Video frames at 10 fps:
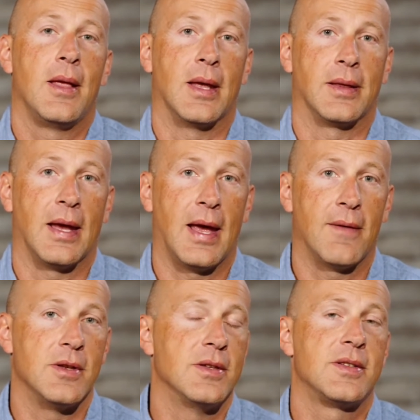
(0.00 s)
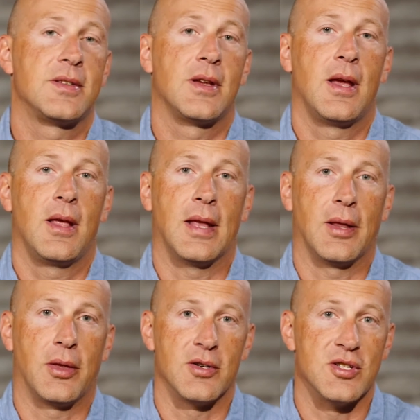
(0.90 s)
that the heavens,
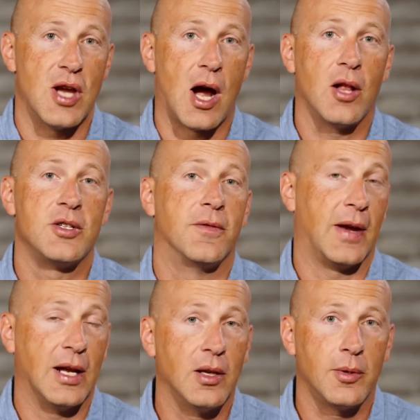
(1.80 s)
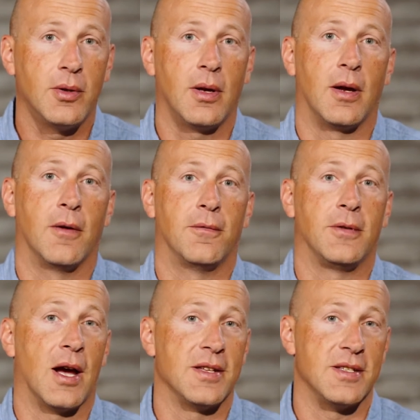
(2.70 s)
that there's knowledge available of
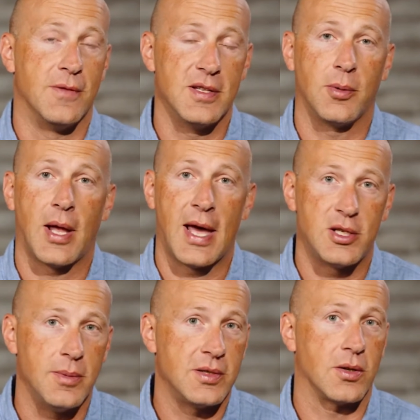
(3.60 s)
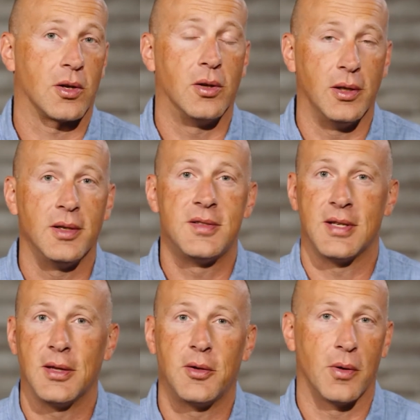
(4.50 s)
God's invisible attributes that are clearly
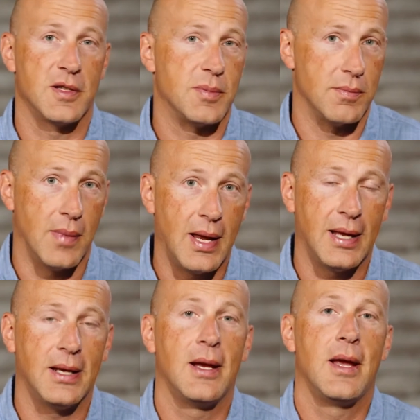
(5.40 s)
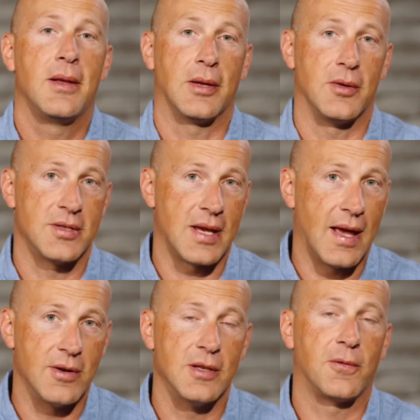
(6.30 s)
seen through what's been made, that there's
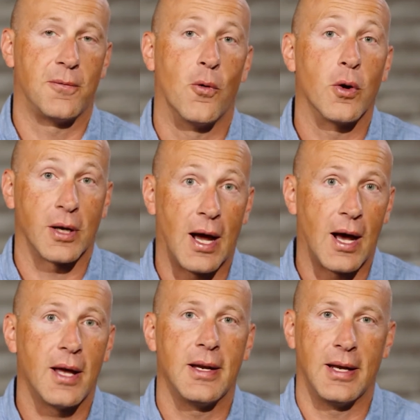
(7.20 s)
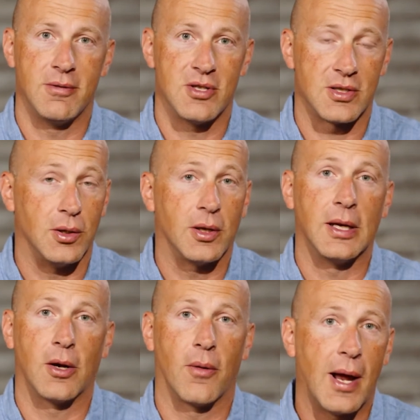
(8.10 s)
evidence for God in just
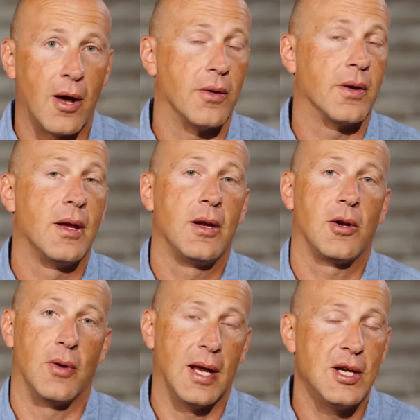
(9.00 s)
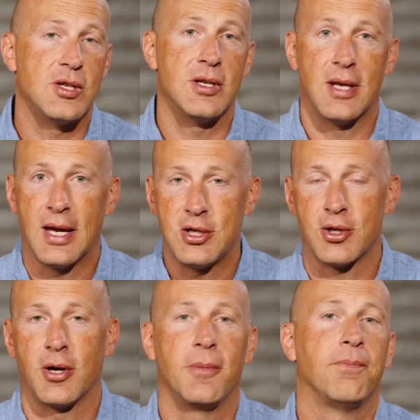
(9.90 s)
looking around creation,
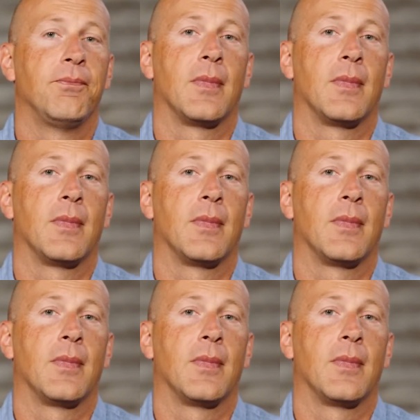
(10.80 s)
nature,